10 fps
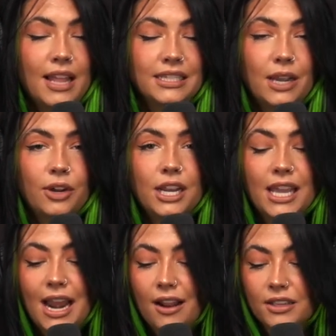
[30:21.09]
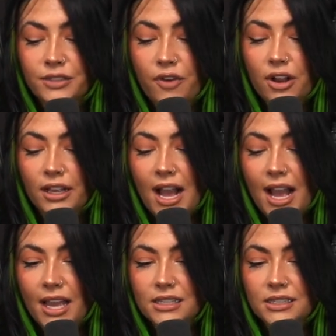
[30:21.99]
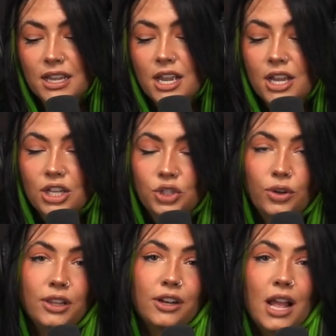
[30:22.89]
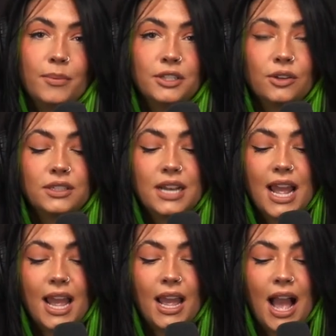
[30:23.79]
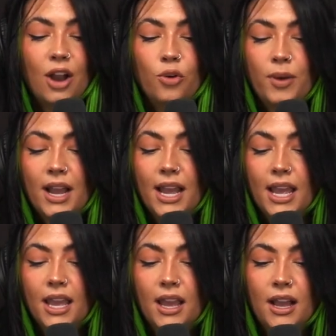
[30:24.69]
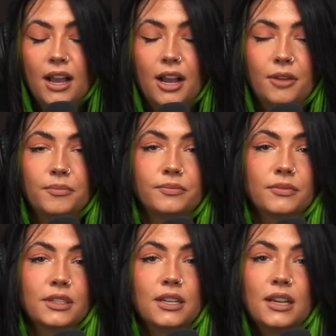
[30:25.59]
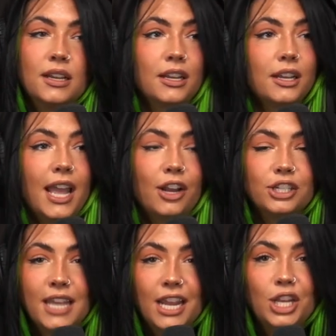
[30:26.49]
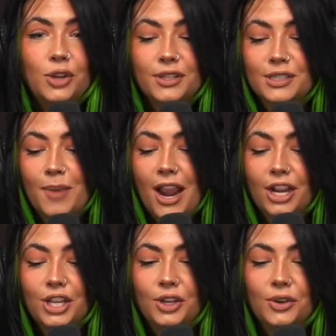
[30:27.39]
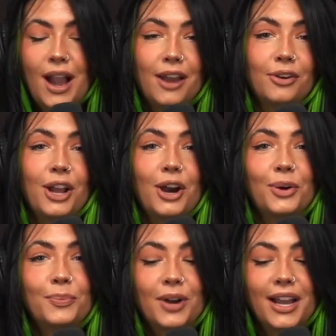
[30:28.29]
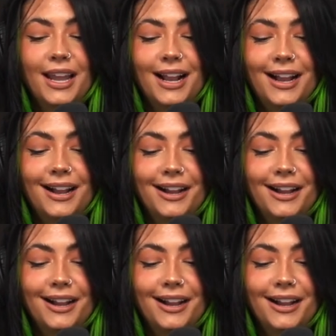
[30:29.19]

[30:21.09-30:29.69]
that's how we're going to get out of this funk, guys. Short little episode today. I hope I entertained you, inspired you. I don't know. But